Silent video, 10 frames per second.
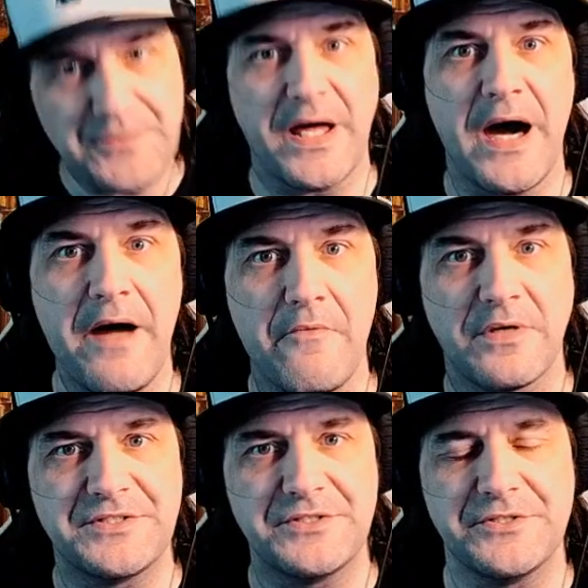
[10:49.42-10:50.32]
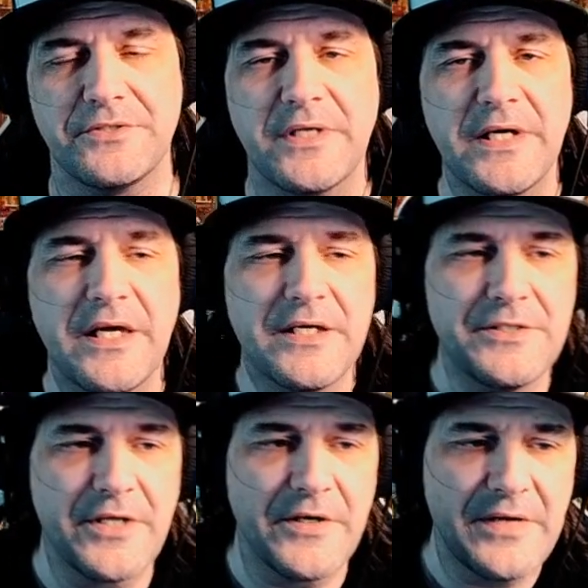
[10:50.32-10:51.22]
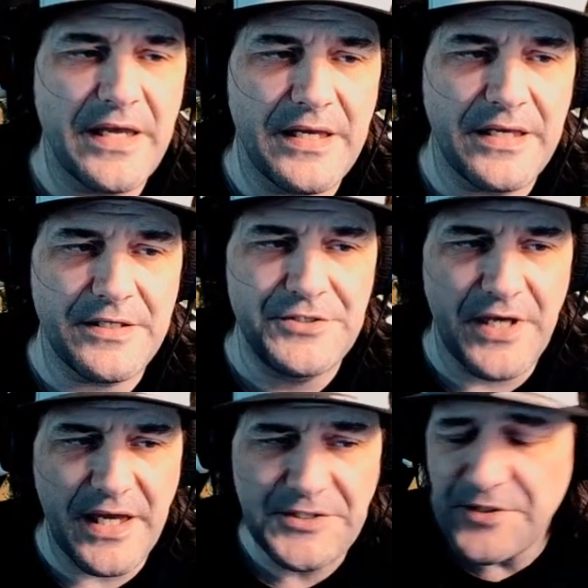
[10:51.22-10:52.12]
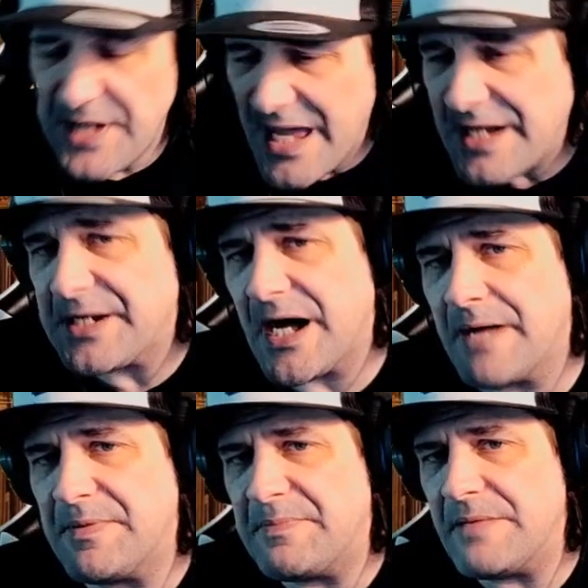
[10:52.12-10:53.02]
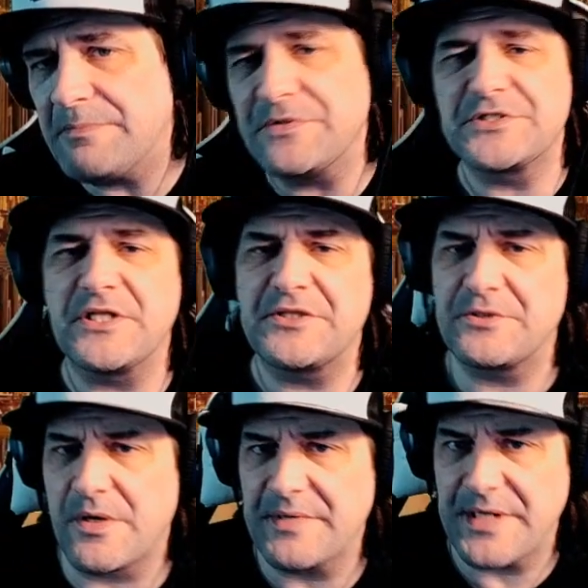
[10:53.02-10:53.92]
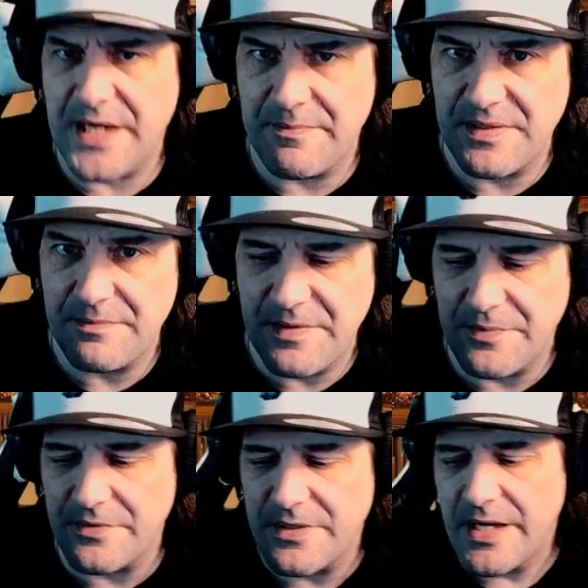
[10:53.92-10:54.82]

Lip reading: I want to do. You know, it's okay to copy people. There's nothing wrong with copying people.